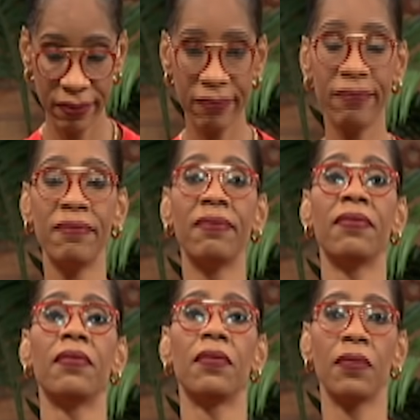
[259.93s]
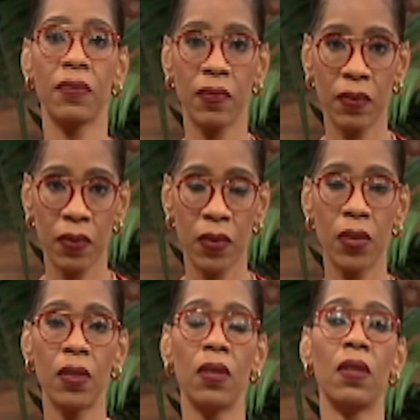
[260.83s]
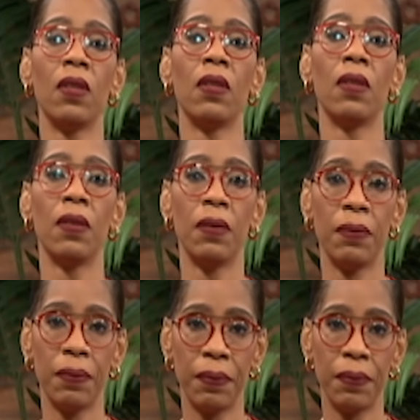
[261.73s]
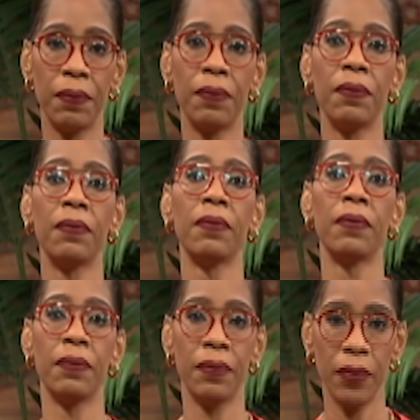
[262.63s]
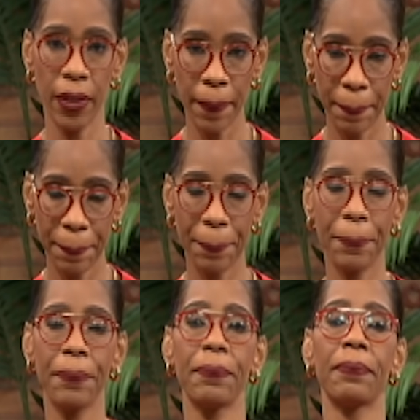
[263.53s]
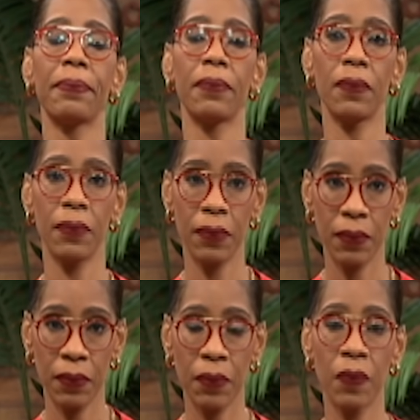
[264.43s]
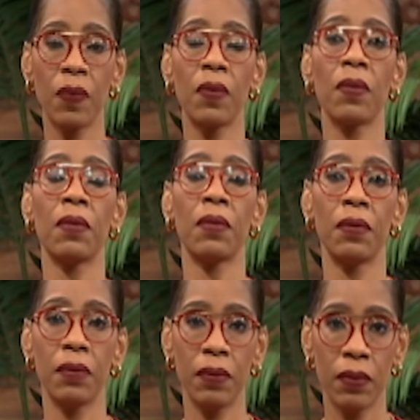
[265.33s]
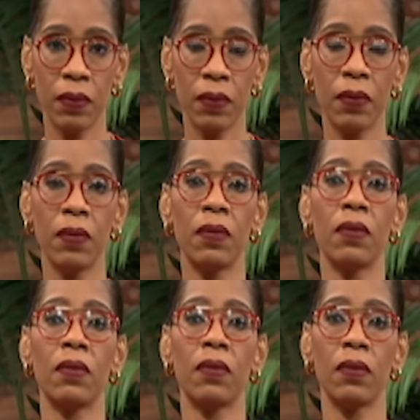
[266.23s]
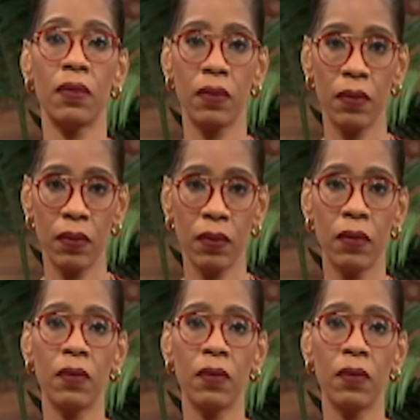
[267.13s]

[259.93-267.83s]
No words are spoken by the person on screen.